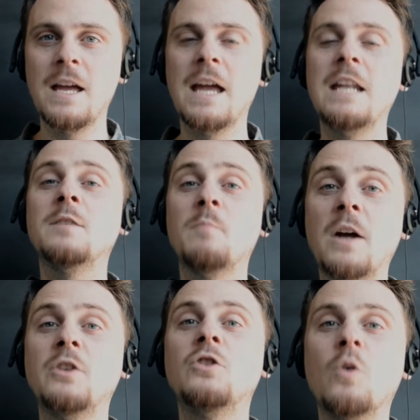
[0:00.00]
It is
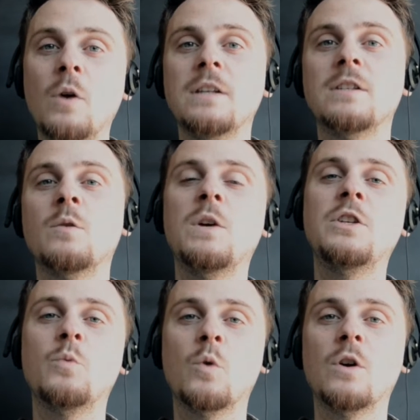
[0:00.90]
my choice
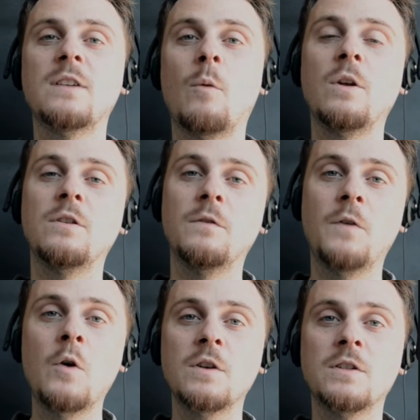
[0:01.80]
which words I want to
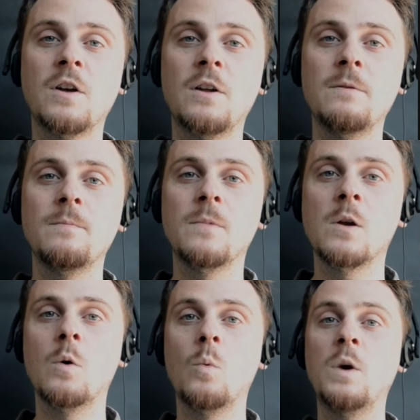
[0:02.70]
focus on,
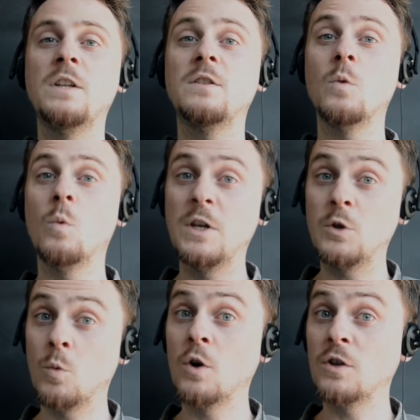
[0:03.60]

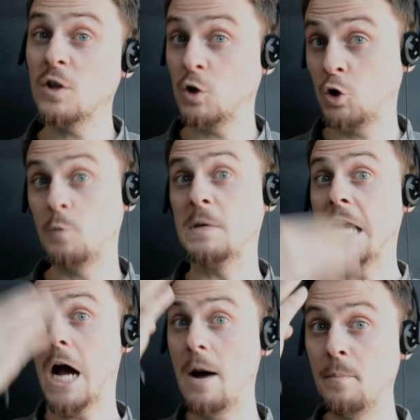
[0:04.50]
which words should be
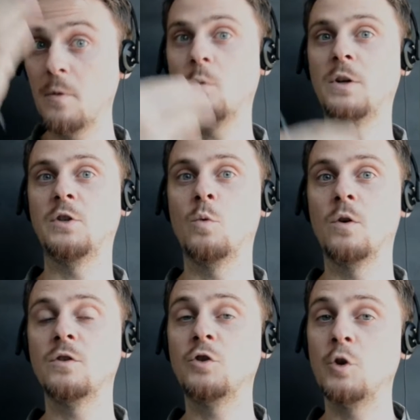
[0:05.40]
up, which
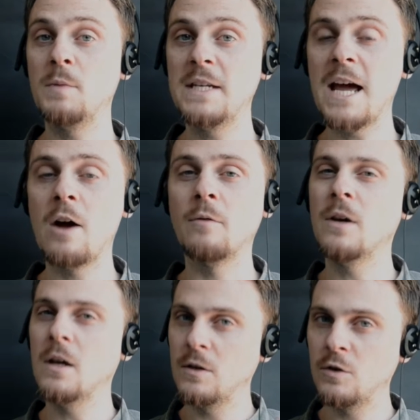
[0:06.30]
words should be down.
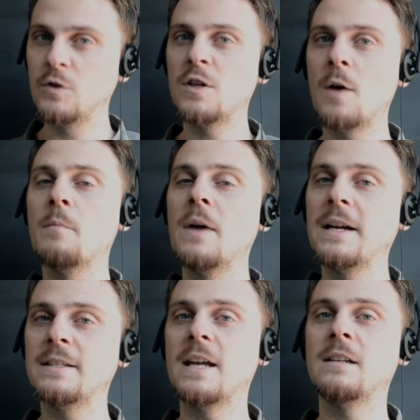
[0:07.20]
To some
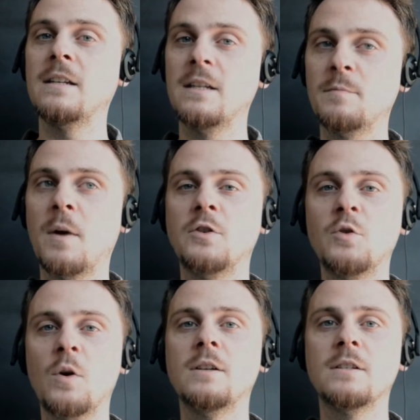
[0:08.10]
extent, it is my
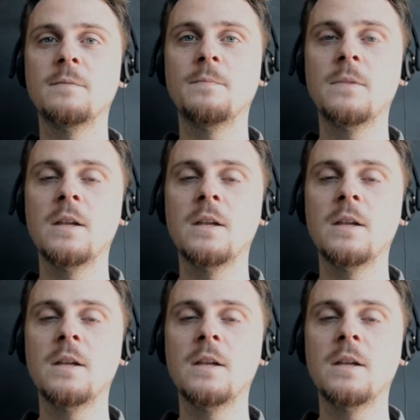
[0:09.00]
choice.